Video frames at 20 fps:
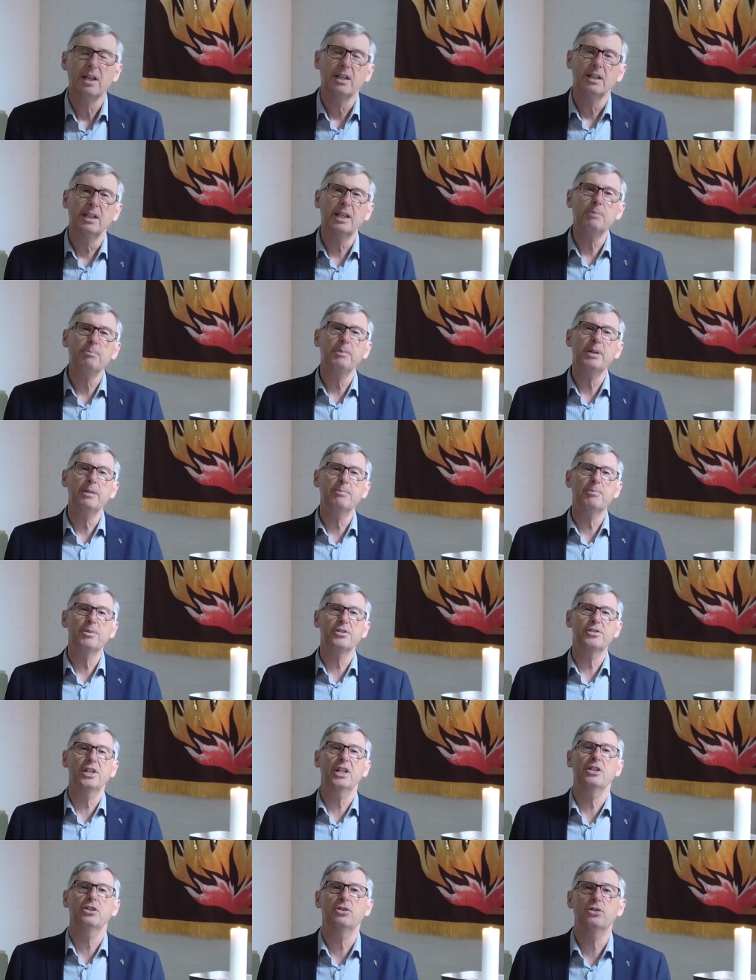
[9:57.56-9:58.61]
Let me
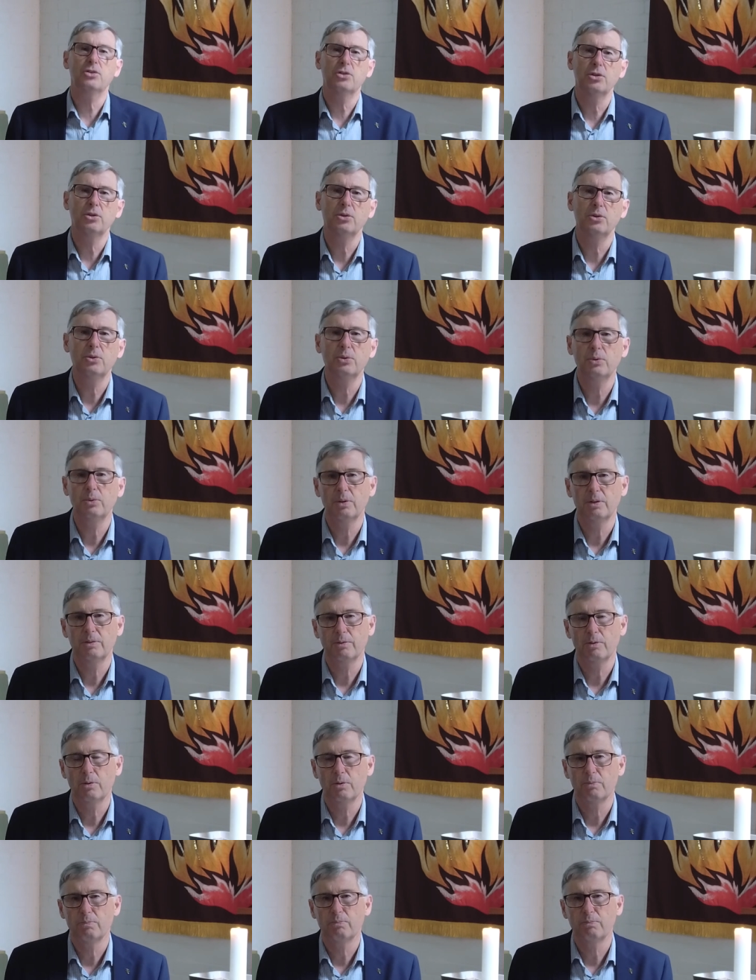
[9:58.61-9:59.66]
present two
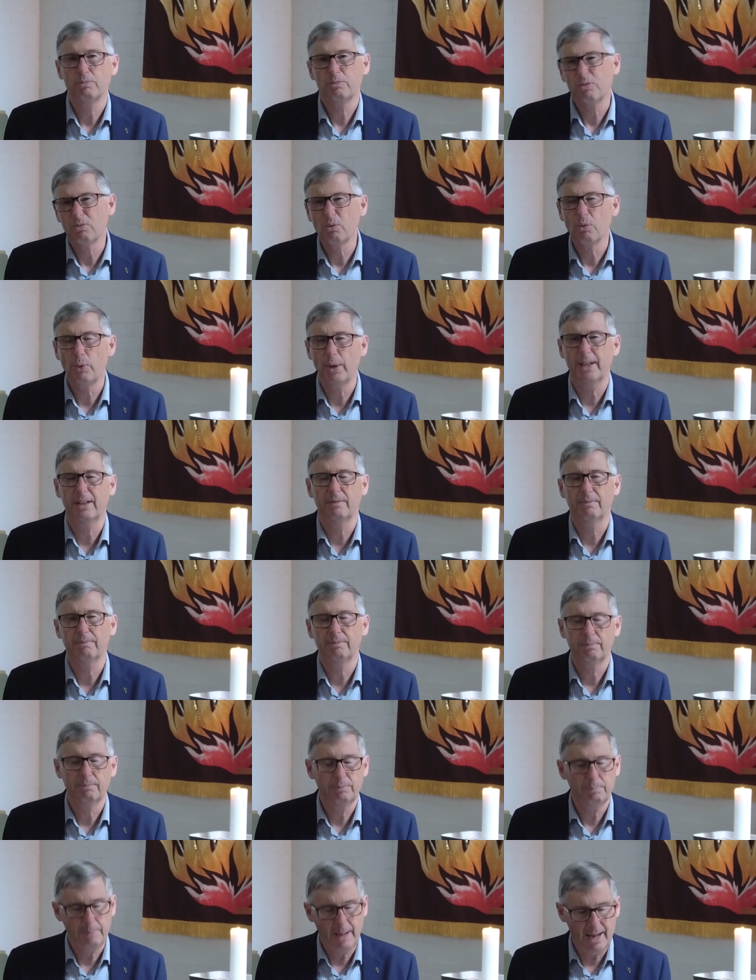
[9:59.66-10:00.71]
quick
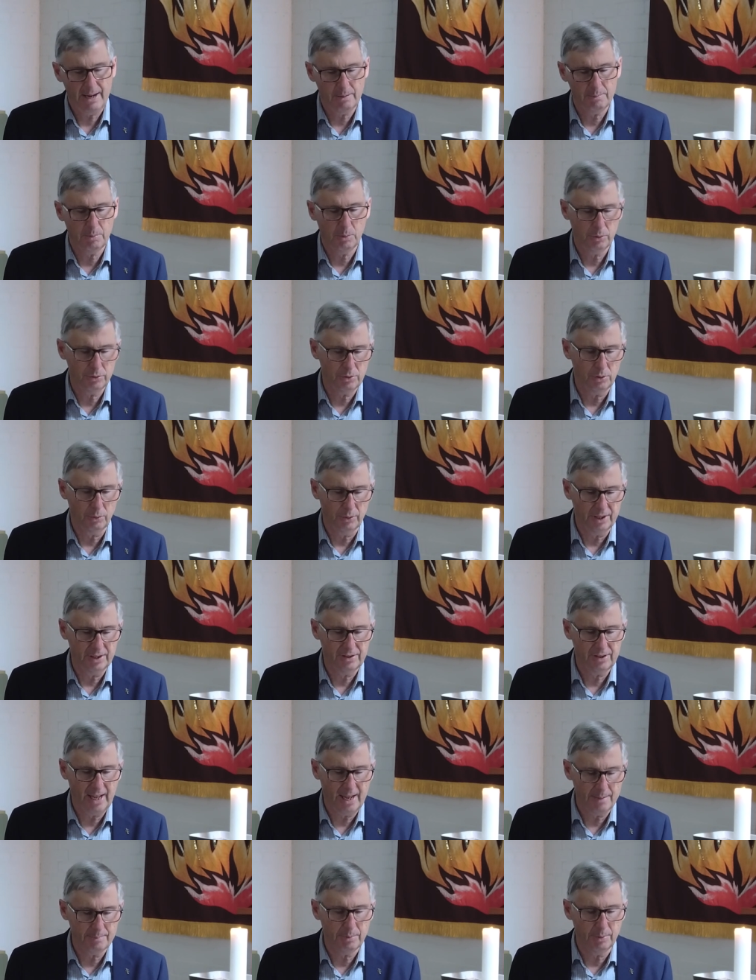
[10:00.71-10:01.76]
parables or
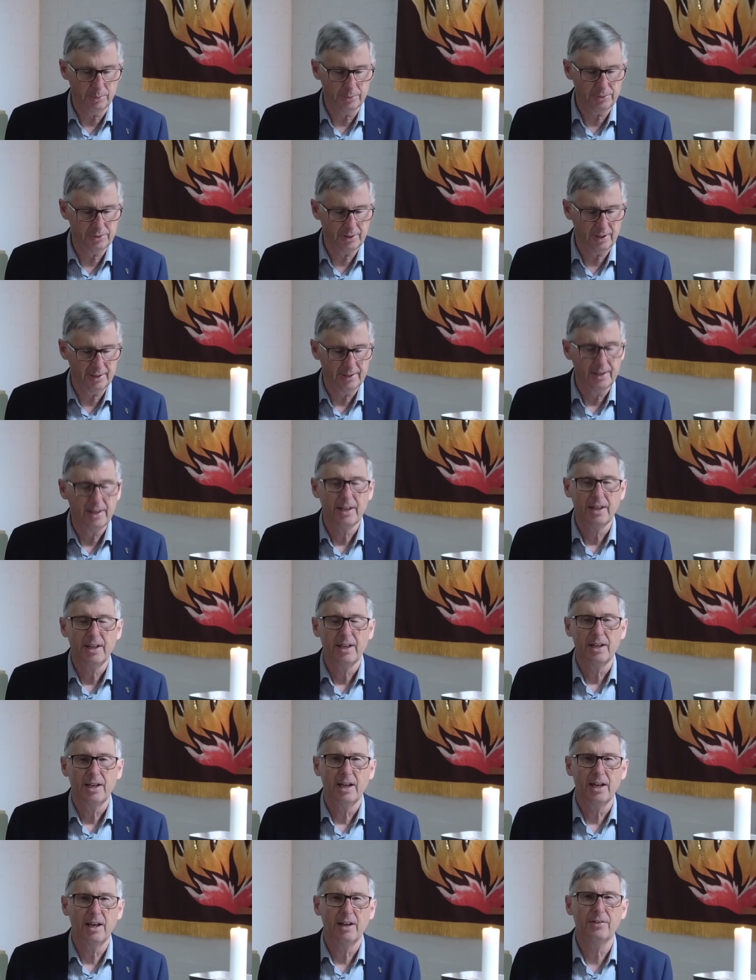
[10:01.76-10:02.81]
examples
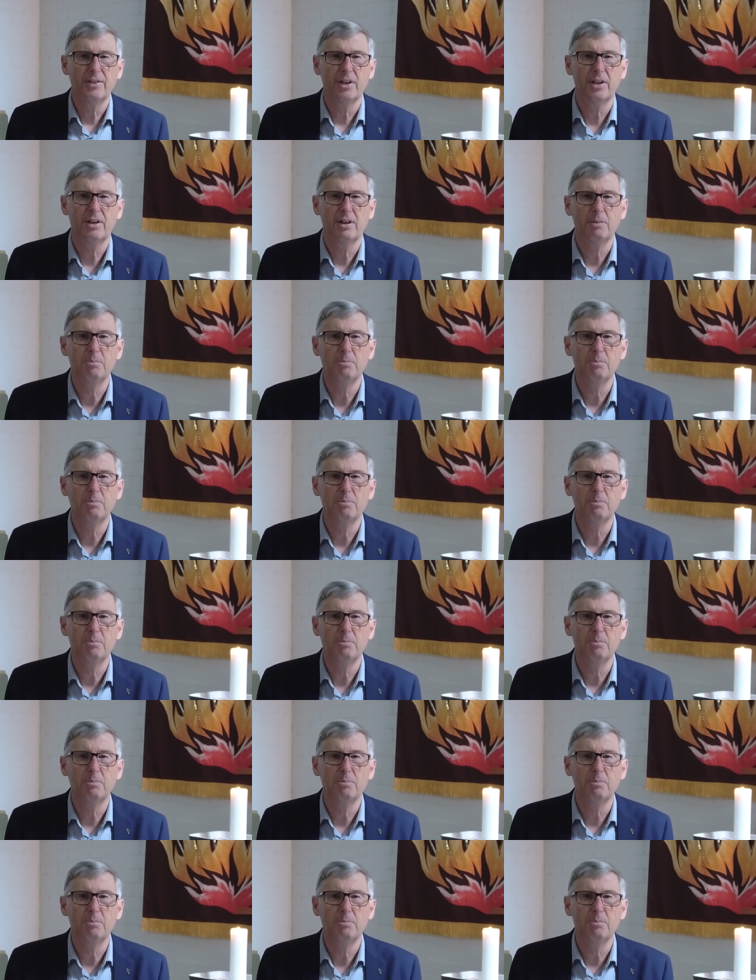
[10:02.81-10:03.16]
that are